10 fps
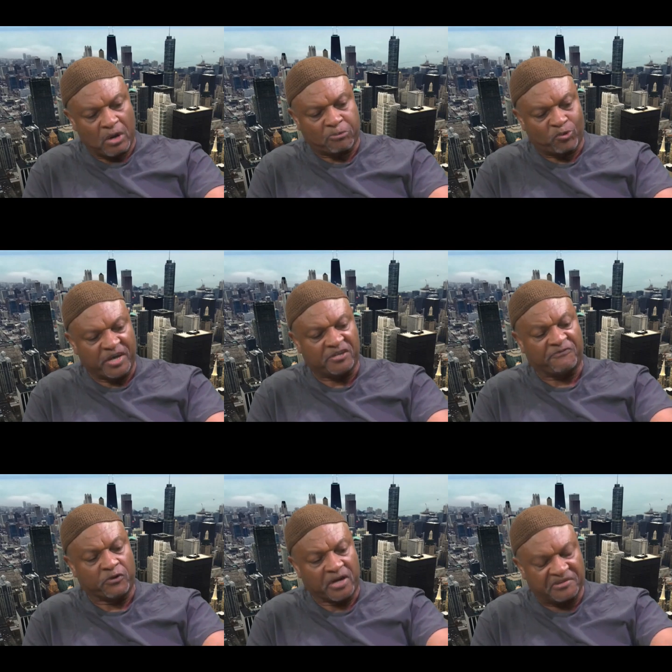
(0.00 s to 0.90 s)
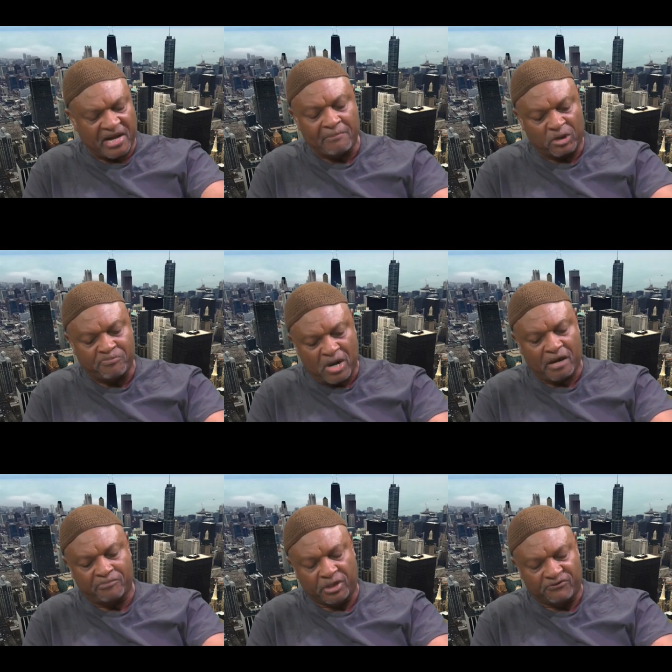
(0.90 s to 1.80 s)
reparations for the atomic
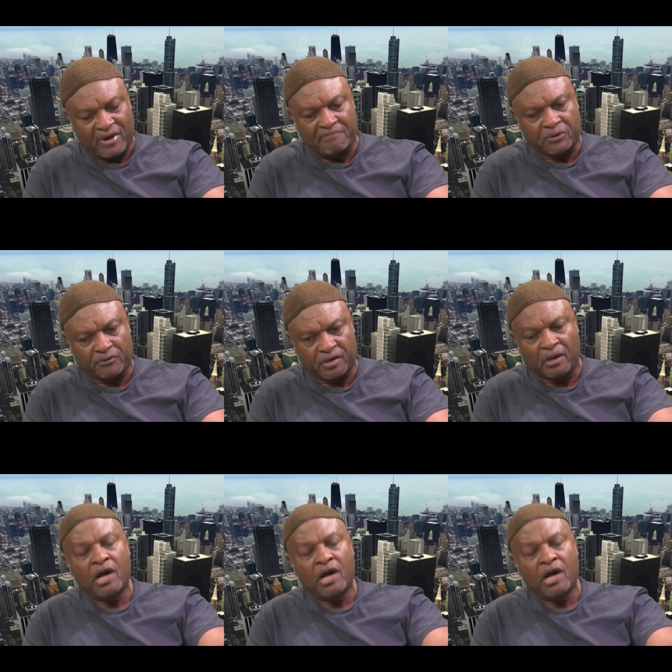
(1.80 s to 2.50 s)
bomb being dropped on them.